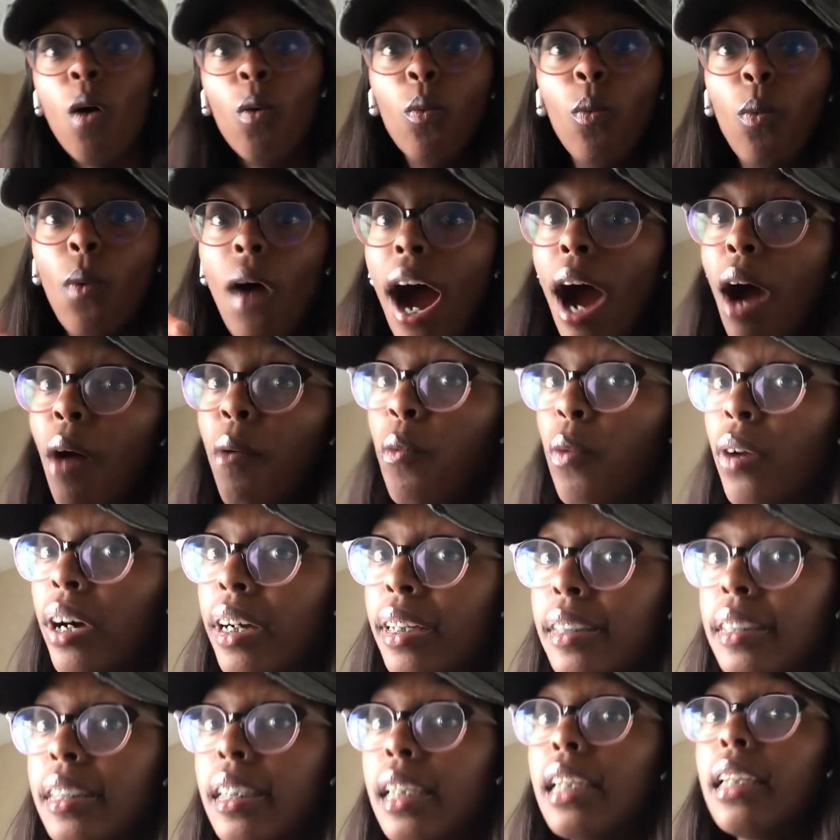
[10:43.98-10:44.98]
Why
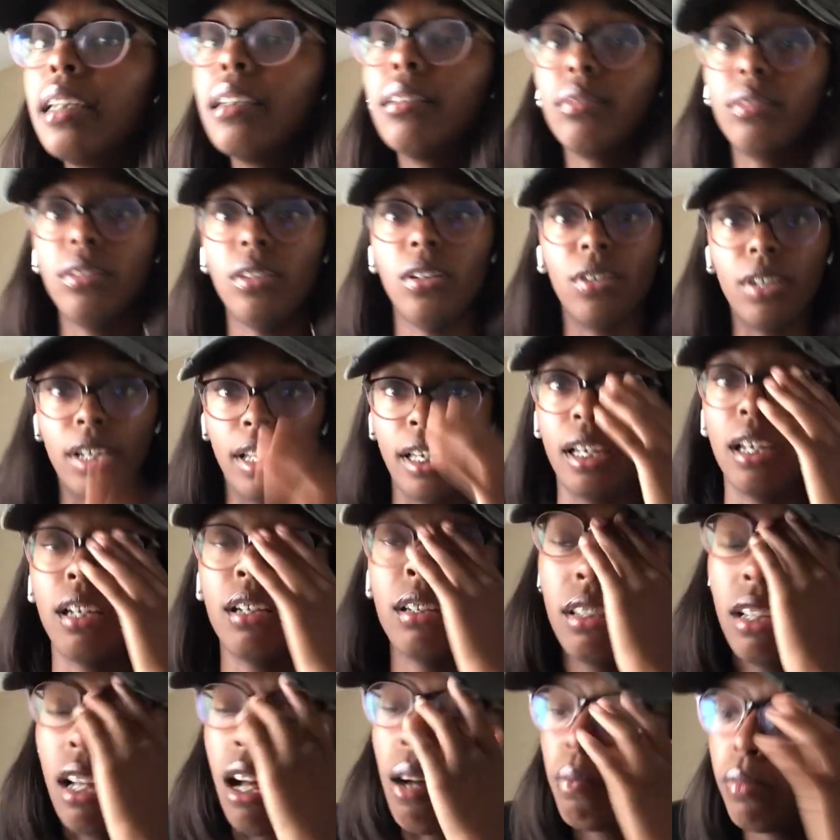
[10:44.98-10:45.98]
was he? Okay,
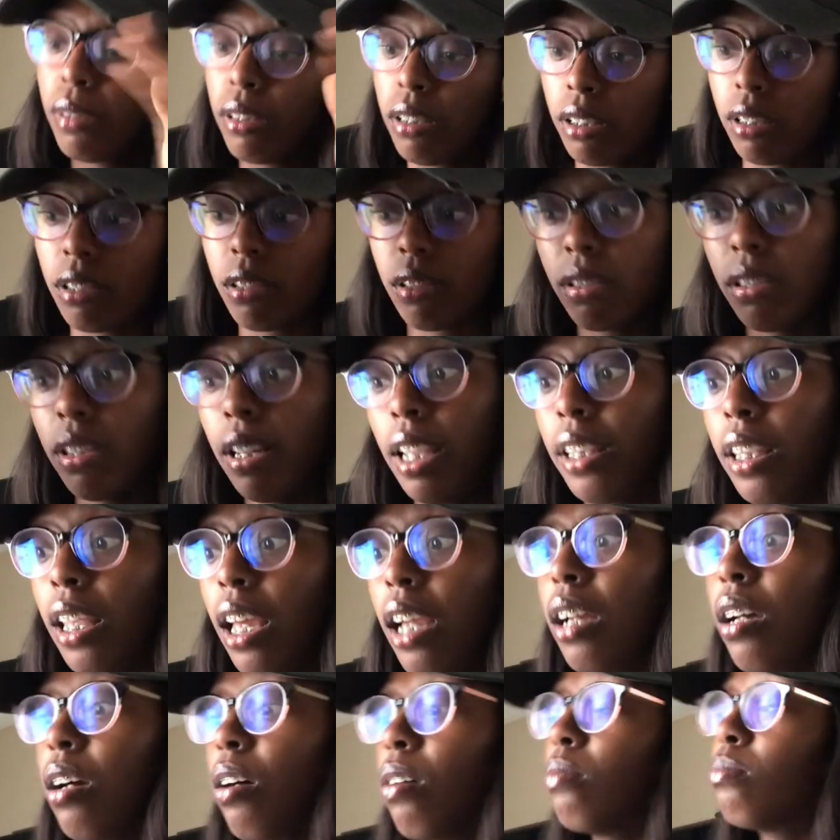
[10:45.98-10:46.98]
I'm gonna just let
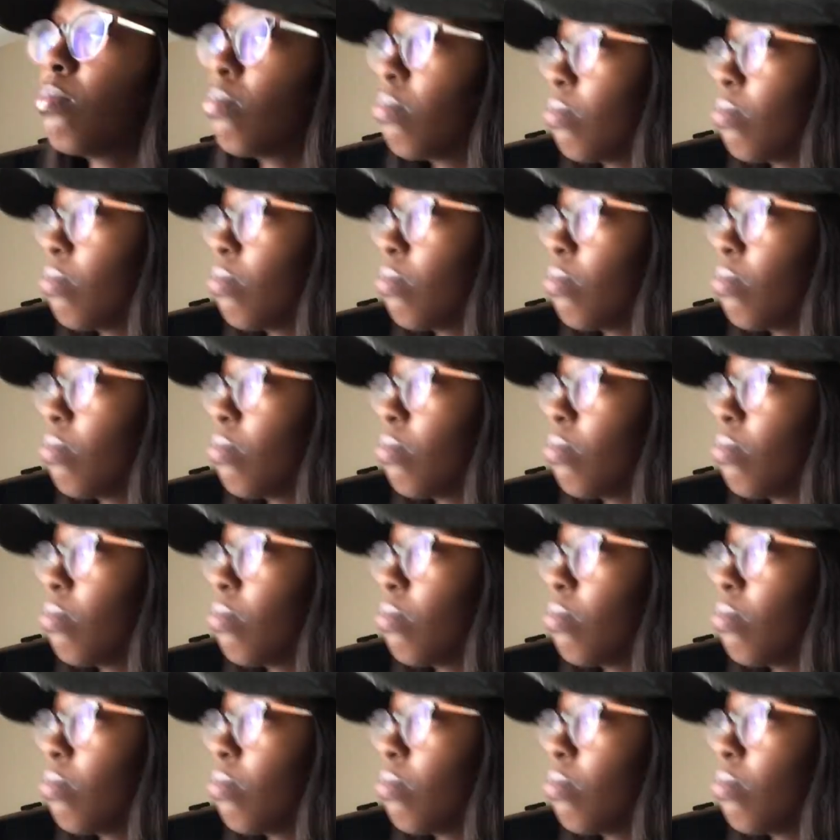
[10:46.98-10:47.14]
that go.